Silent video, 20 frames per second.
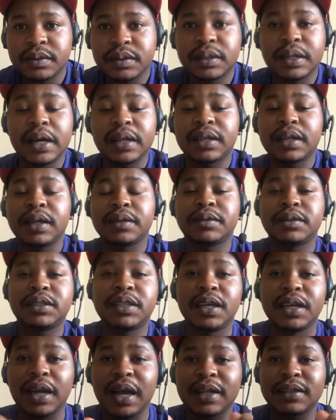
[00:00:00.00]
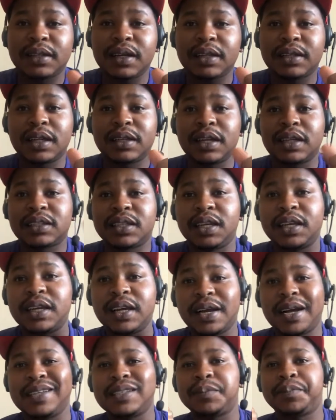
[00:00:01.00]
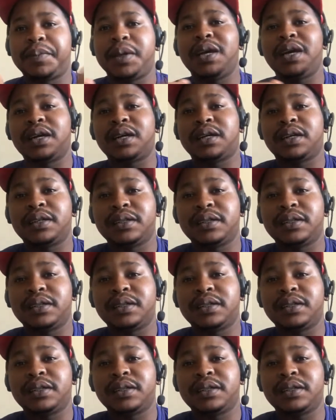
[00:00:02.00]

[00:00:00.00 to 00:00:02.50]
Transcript: that are taking us back.